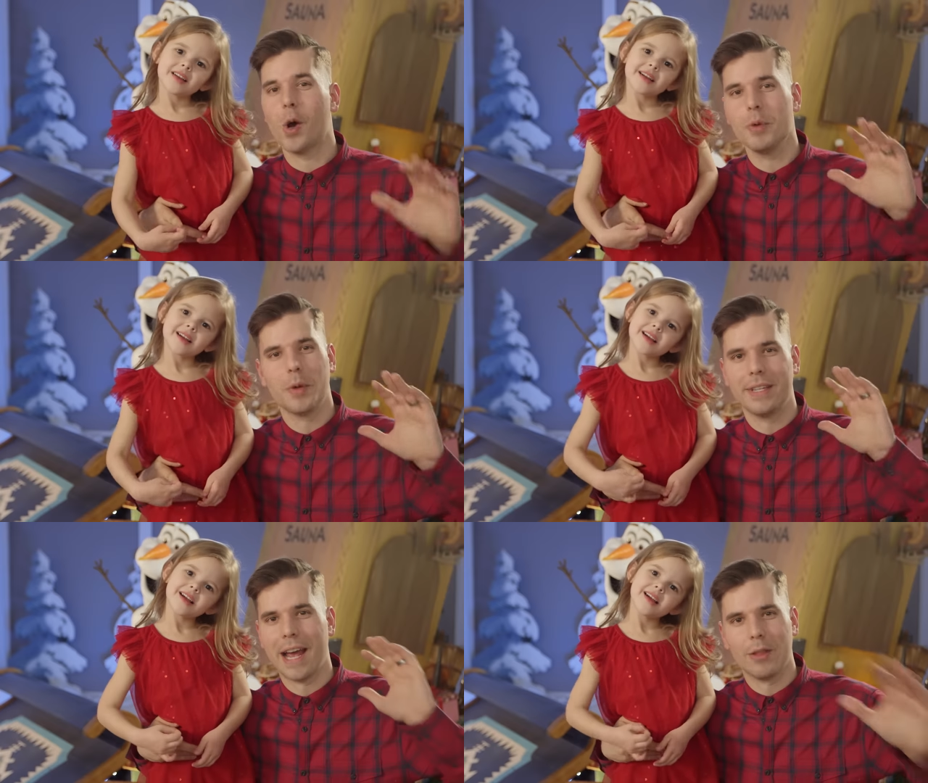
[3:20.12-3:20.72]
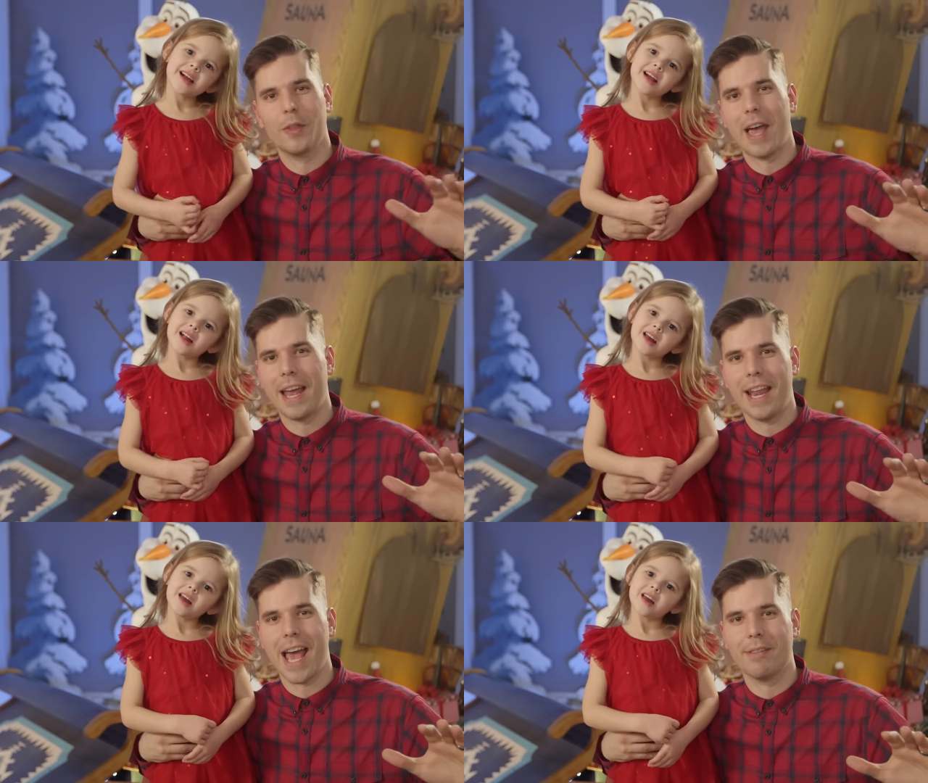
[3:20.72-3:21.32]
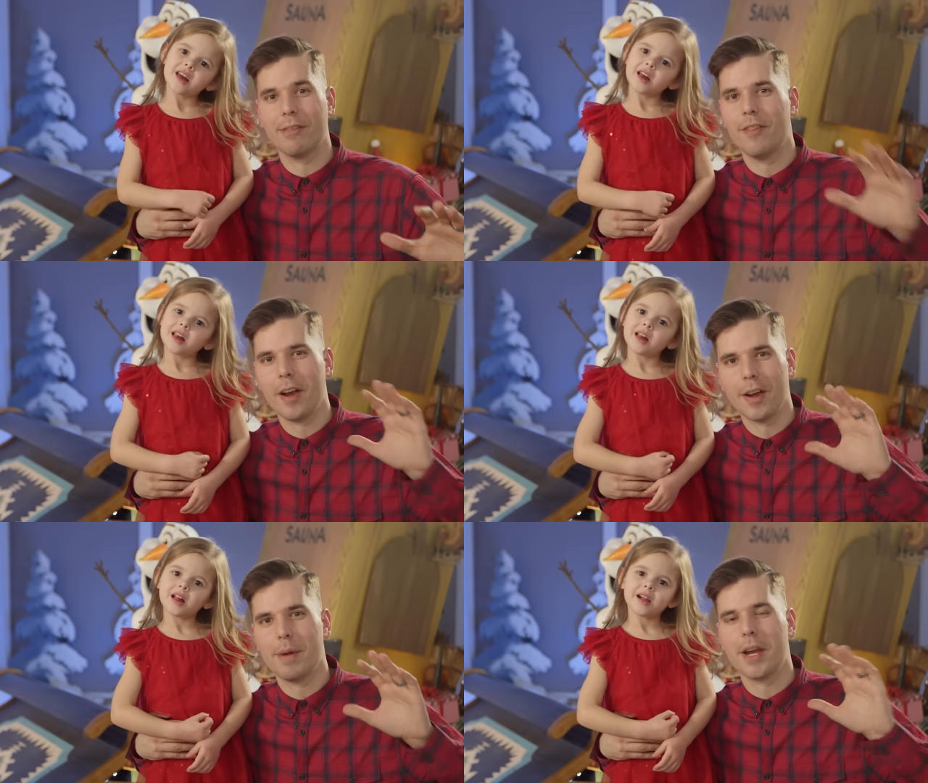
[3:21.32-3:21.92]
Speaker 1: hope you can download that and have a
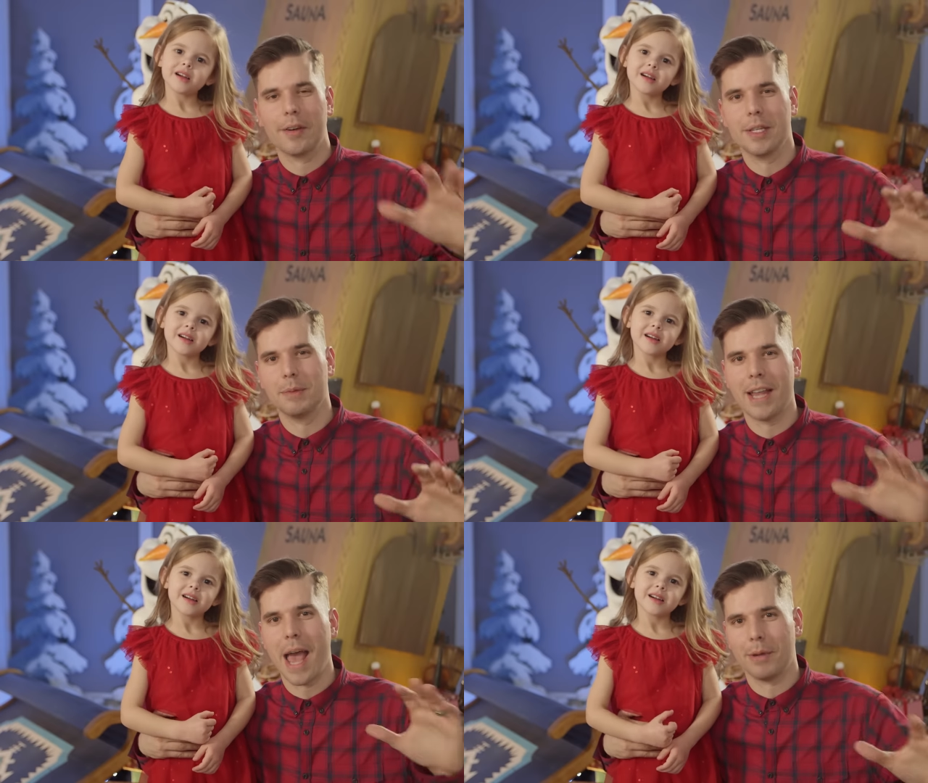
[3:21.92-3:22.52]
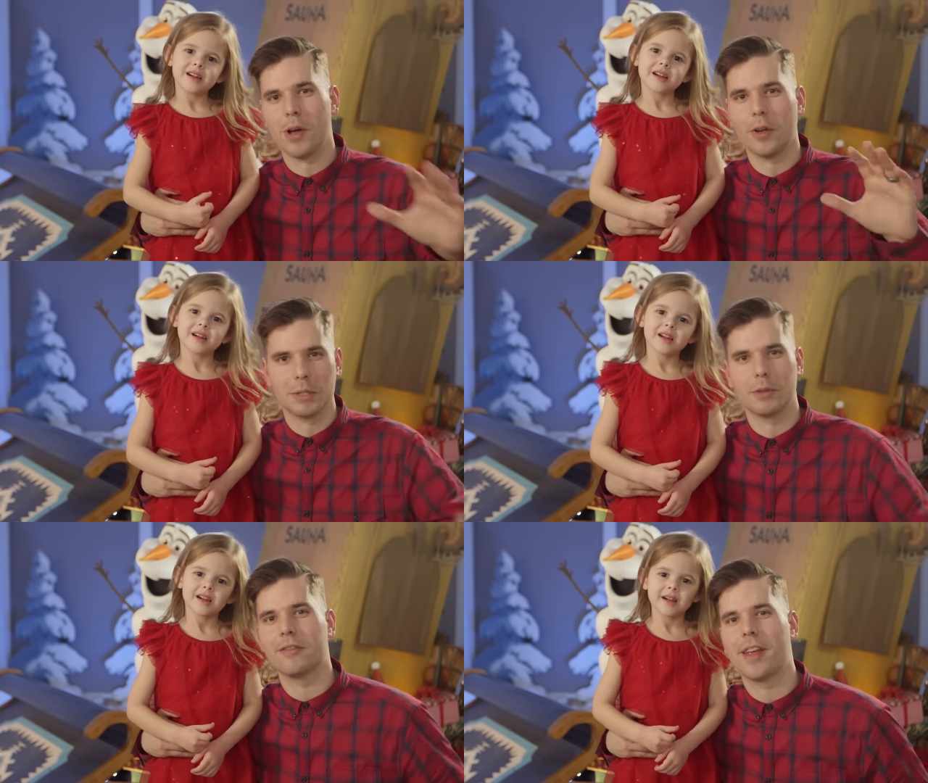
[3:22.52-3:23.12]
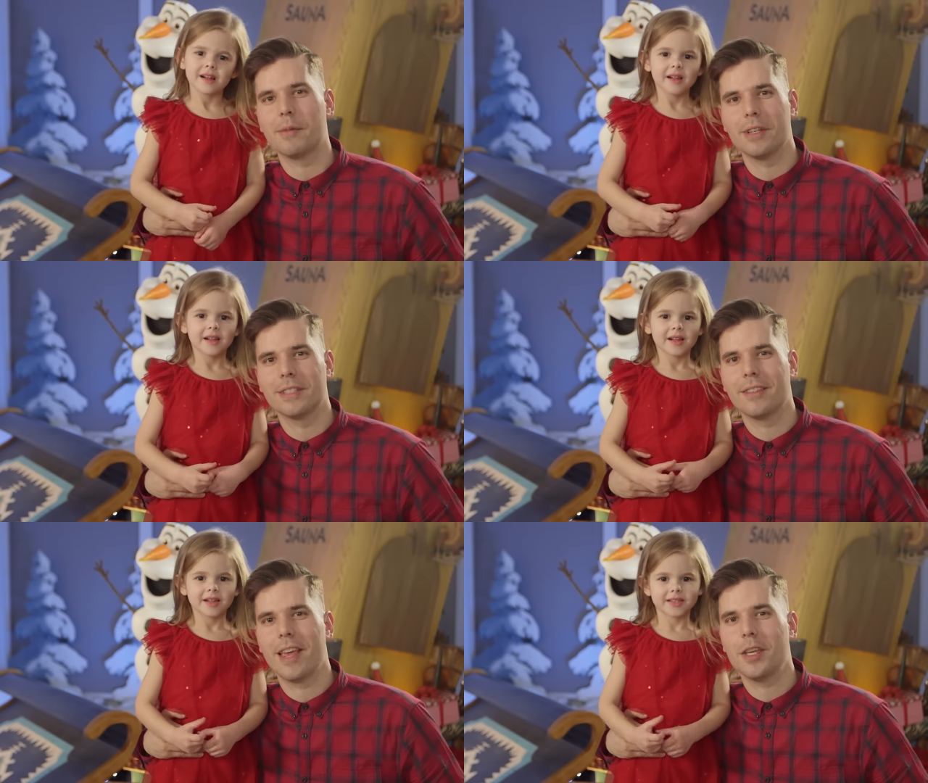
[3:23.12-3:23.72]
very Merry Christmas and Happy Holidays with your
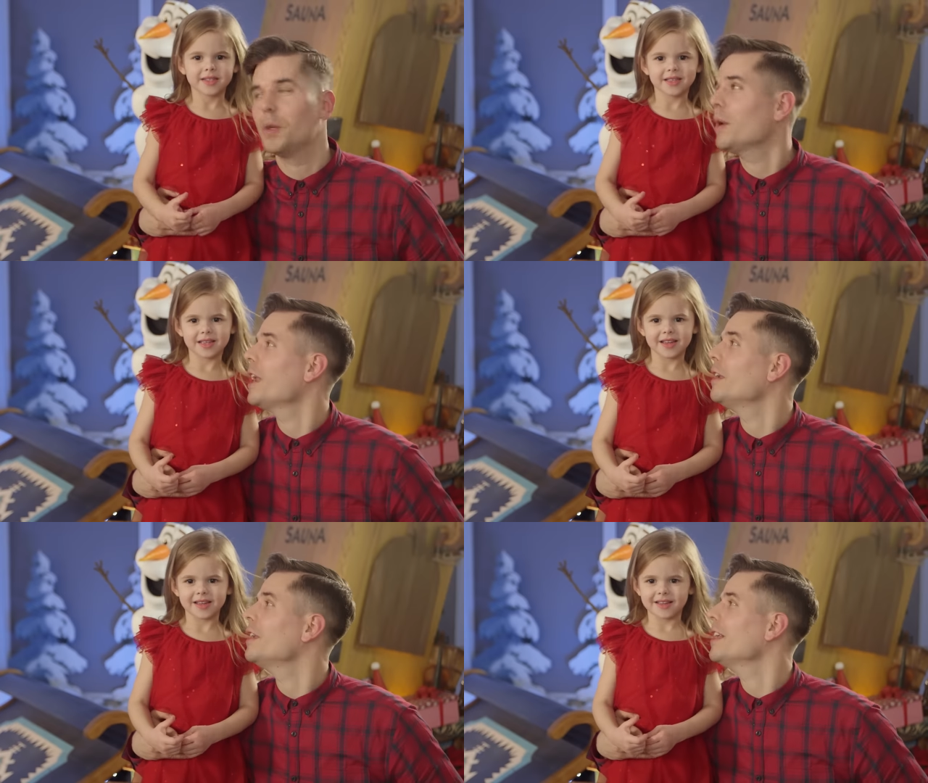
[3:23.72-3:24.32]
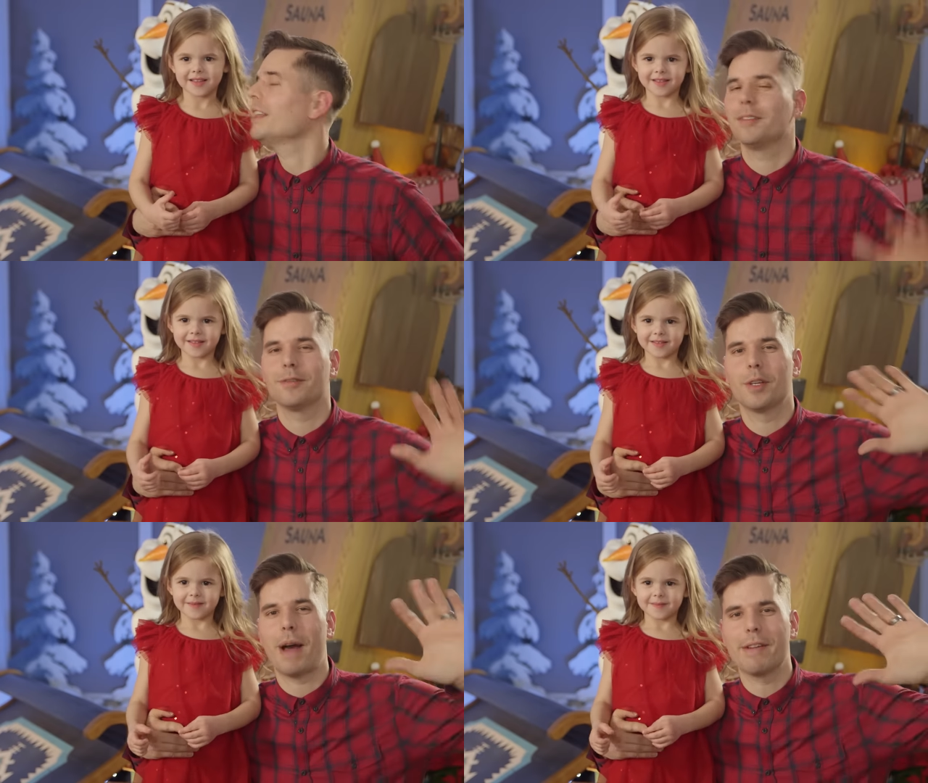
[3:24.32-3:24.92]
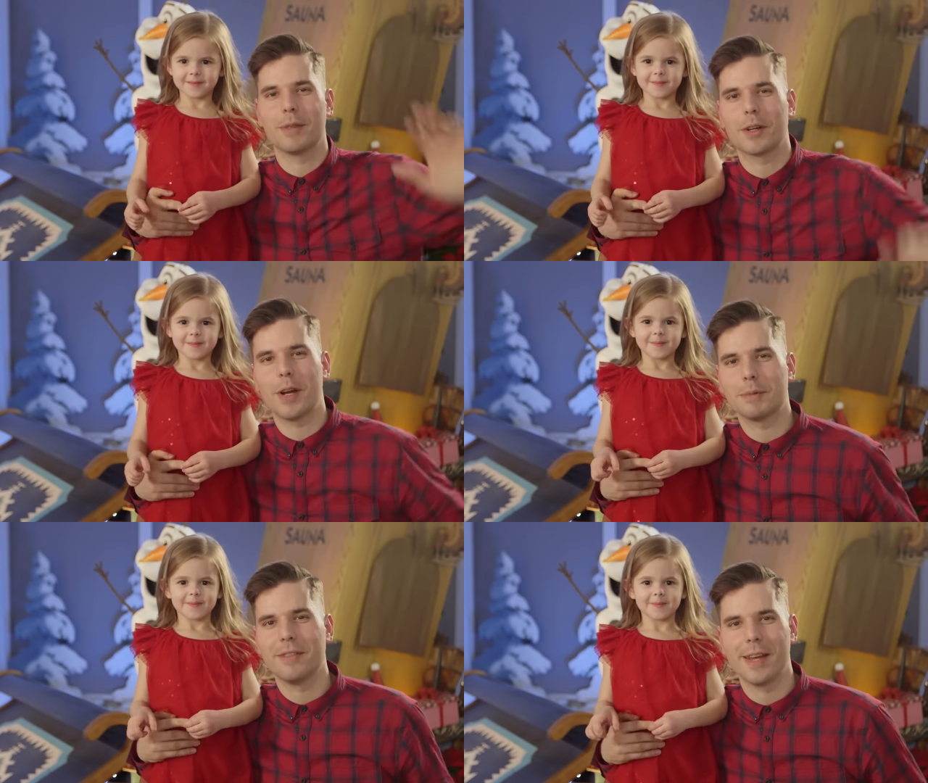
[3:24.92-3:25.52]
families. Thank you and goodbye from the
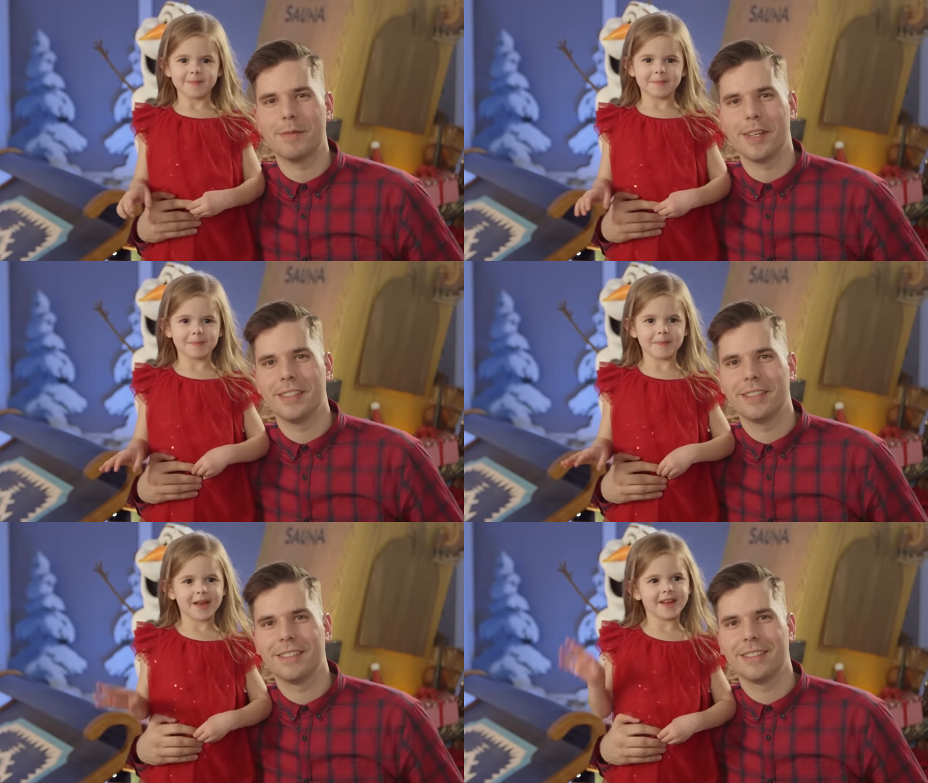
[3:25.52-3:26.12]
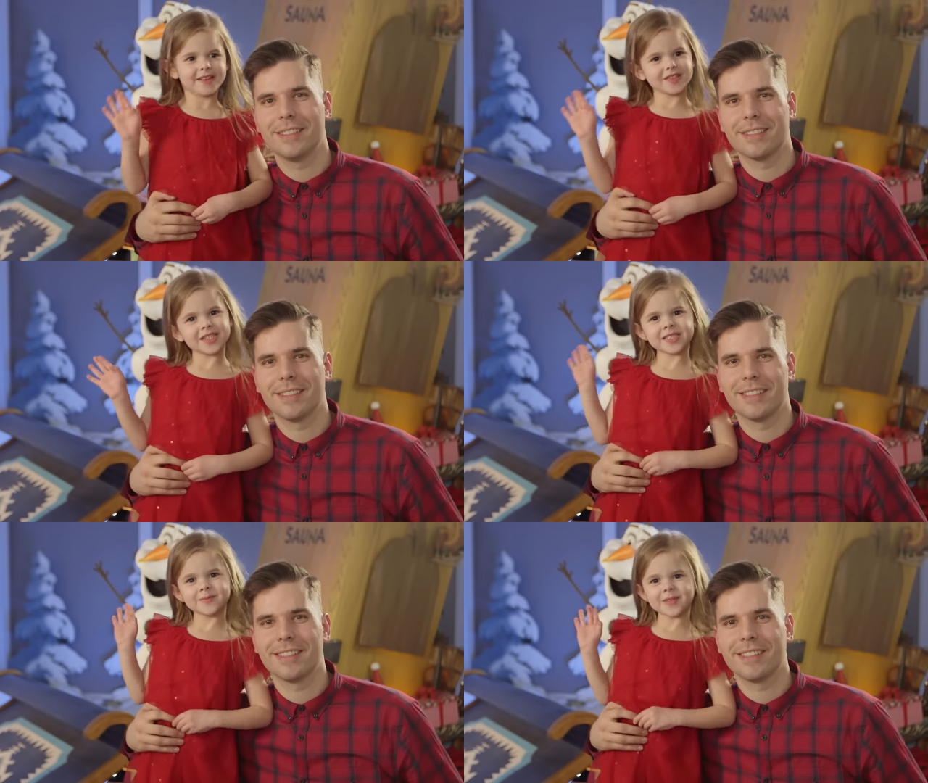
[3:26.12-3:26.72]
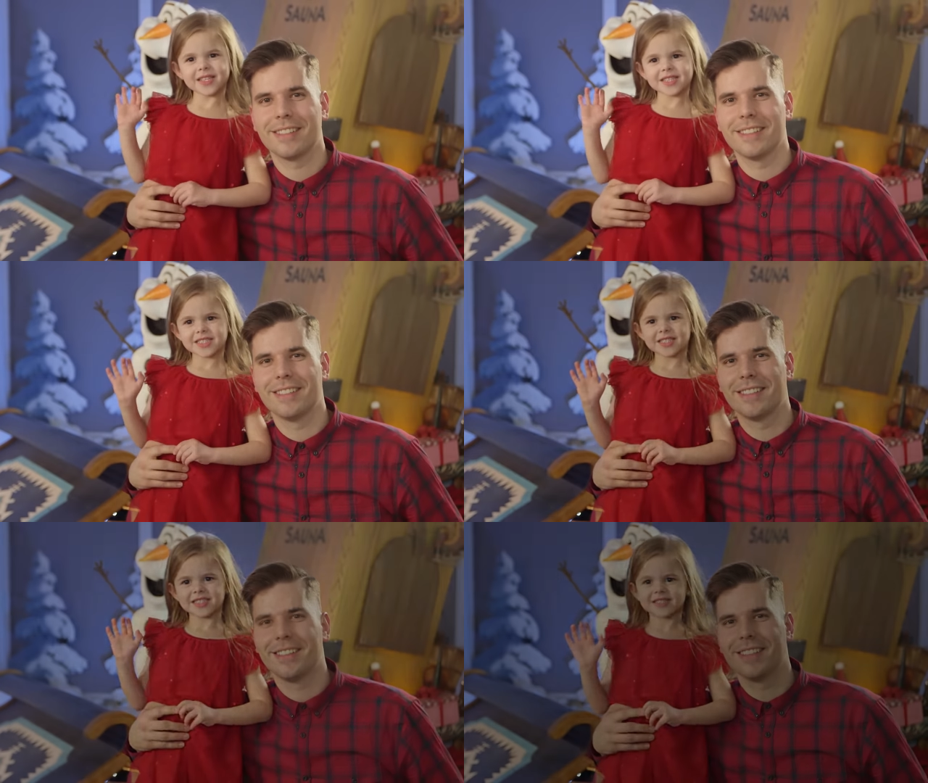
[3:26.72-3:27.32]
Crosby family.
Speaker 2: Merry
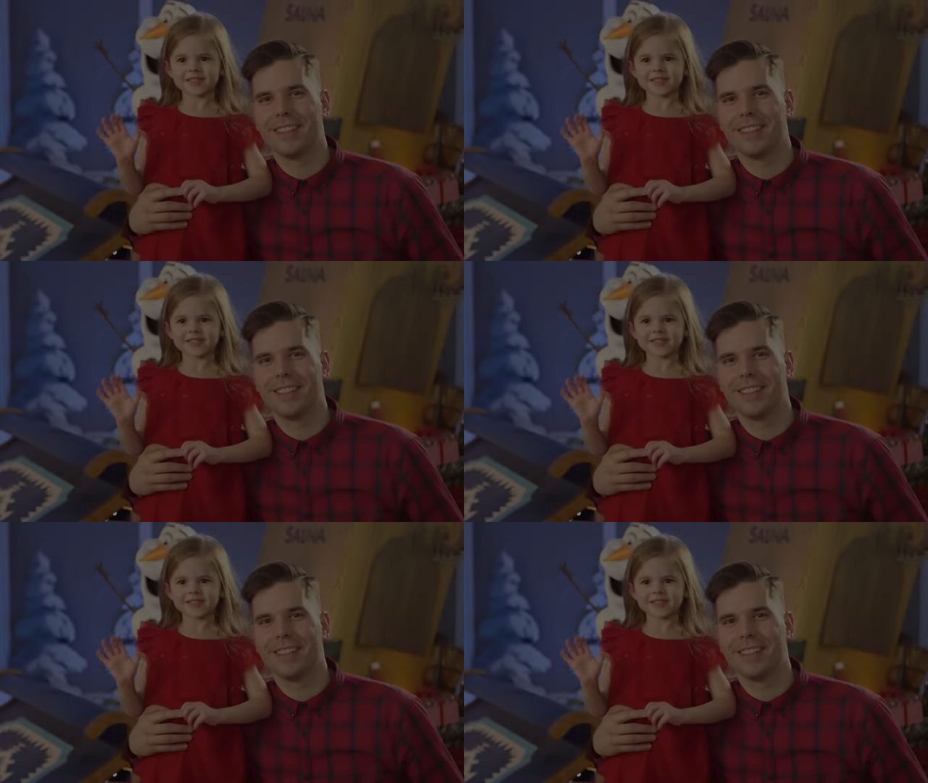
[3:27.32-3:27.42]
Christmas.